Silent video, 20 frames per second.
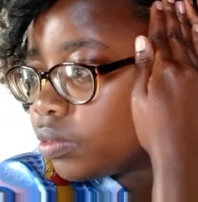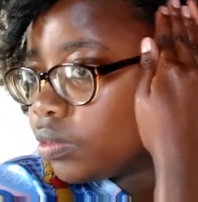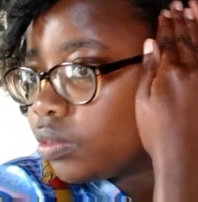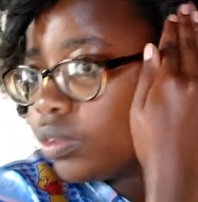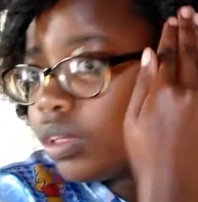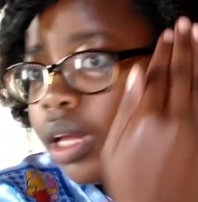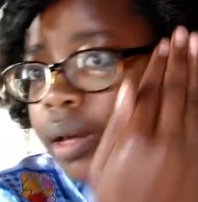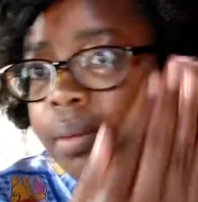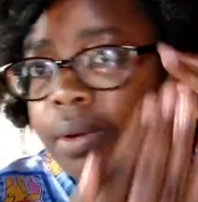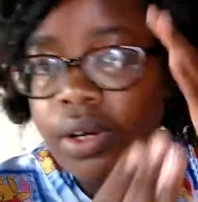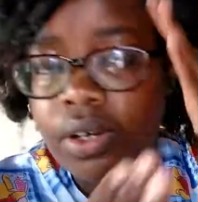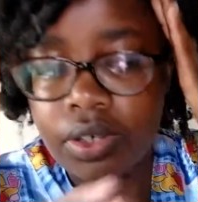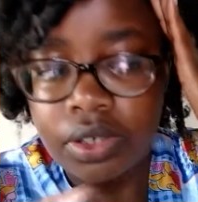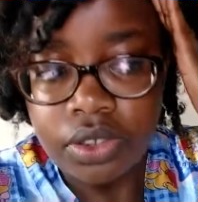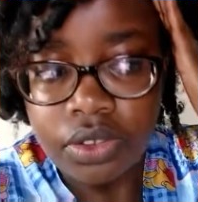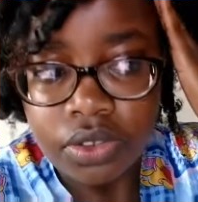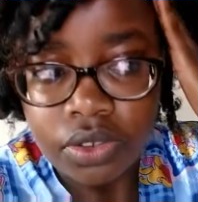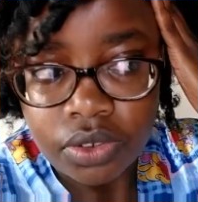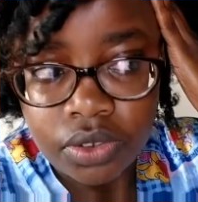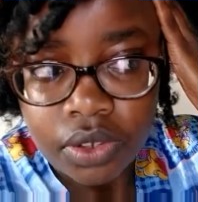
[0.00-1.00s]
I'm not going
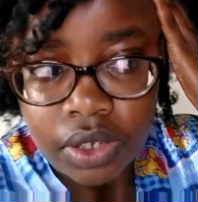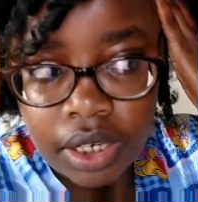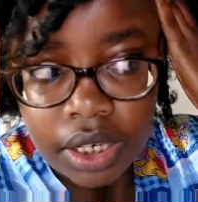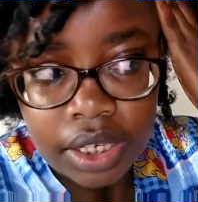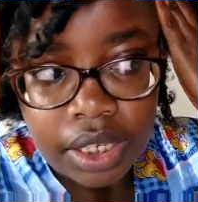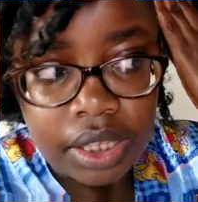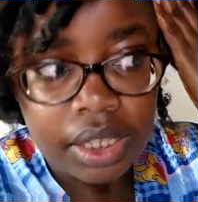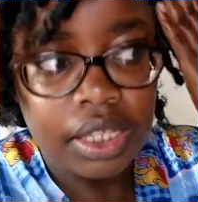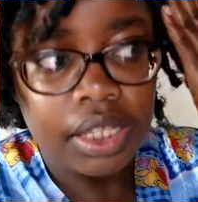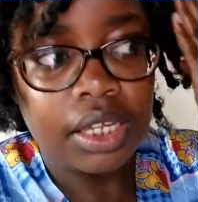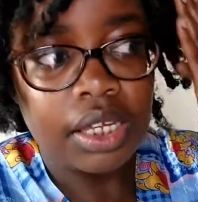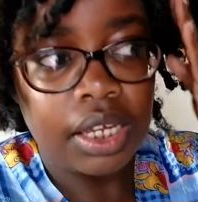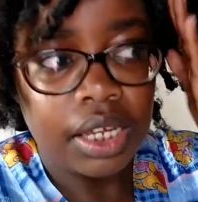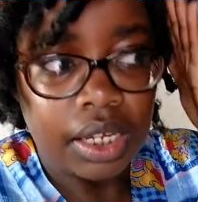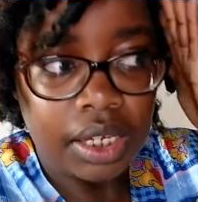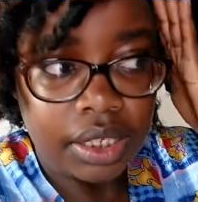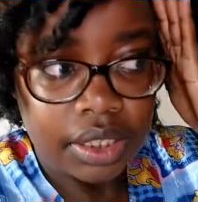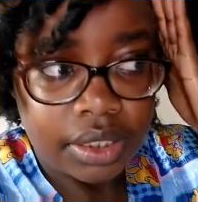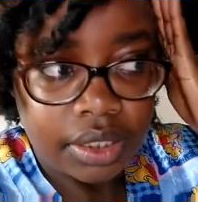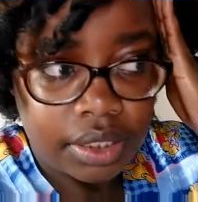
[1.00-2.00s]
to do anything
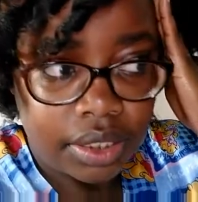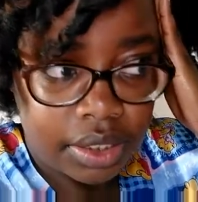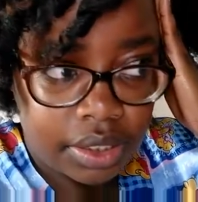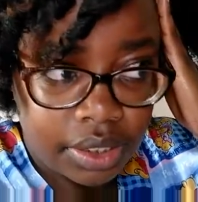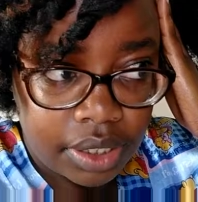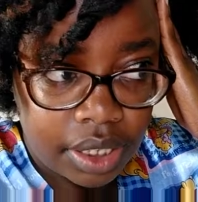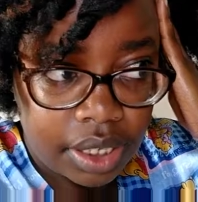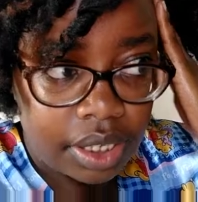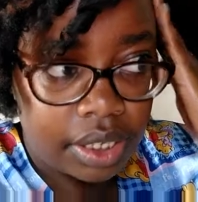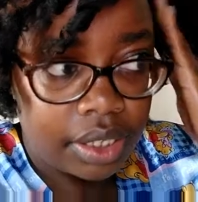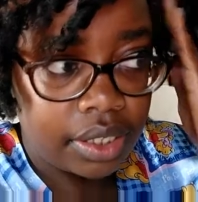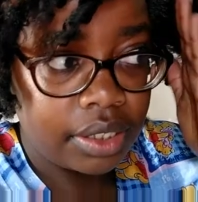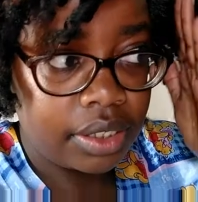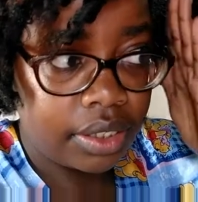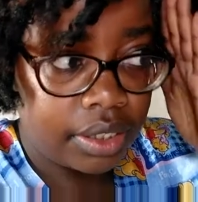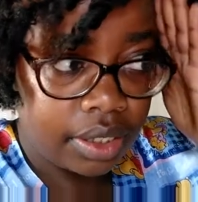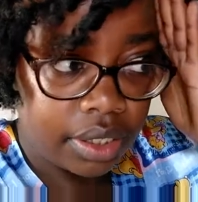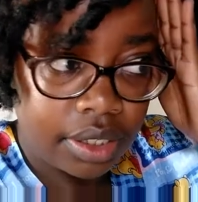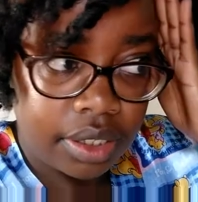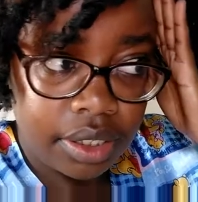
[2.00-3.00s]
extra.
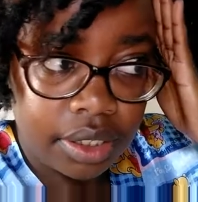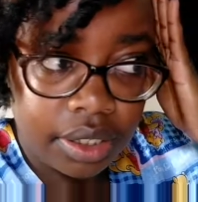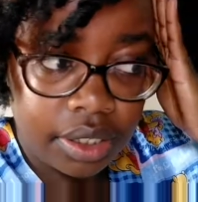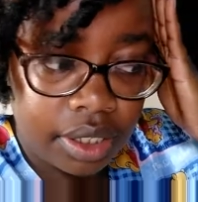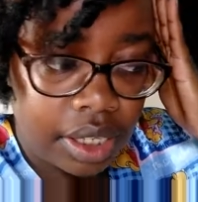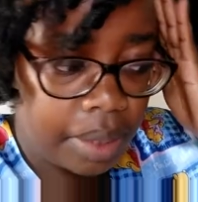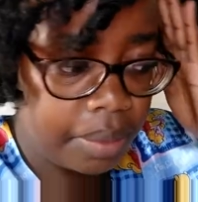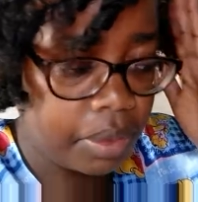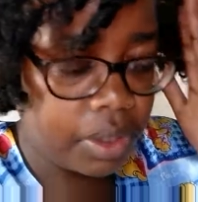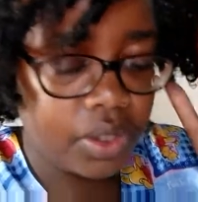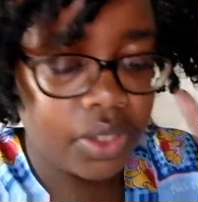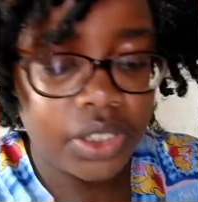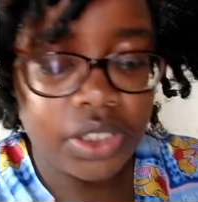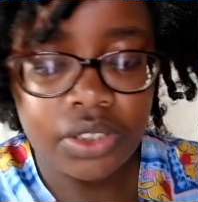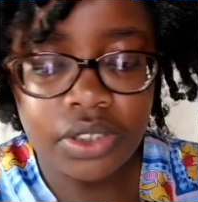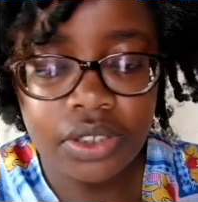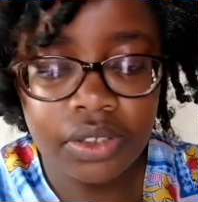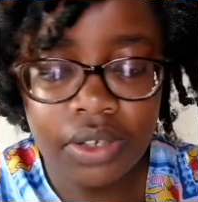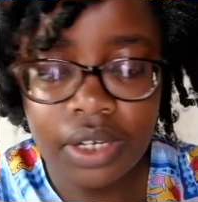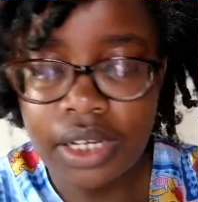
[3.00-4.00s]
I'm not going to
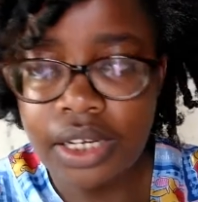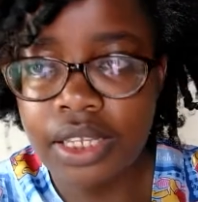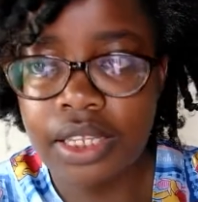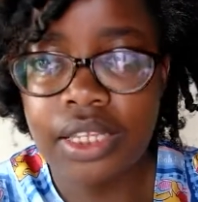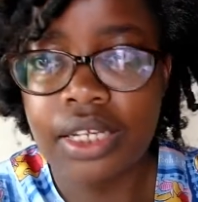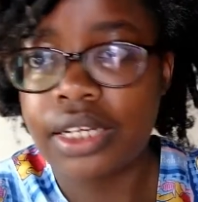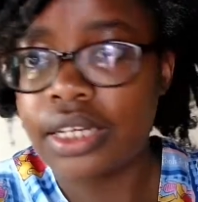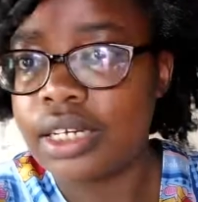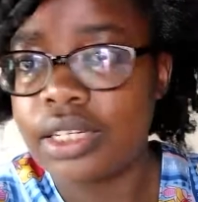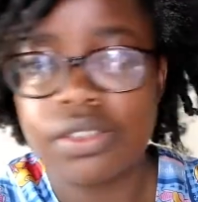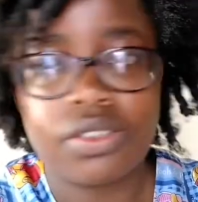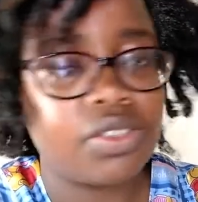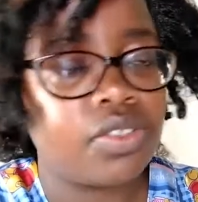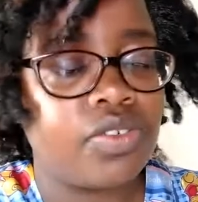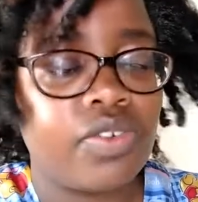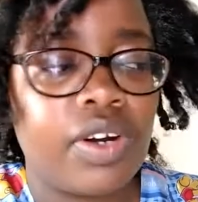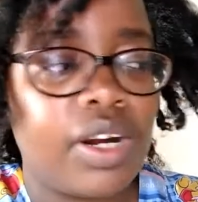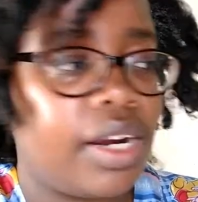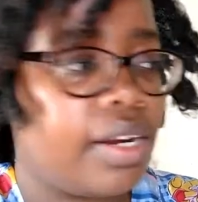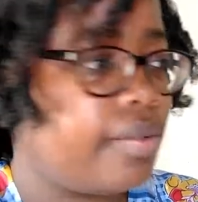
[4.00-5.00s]
do anything
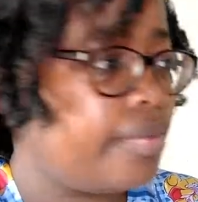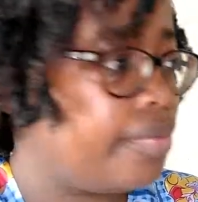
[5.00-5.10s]
extra.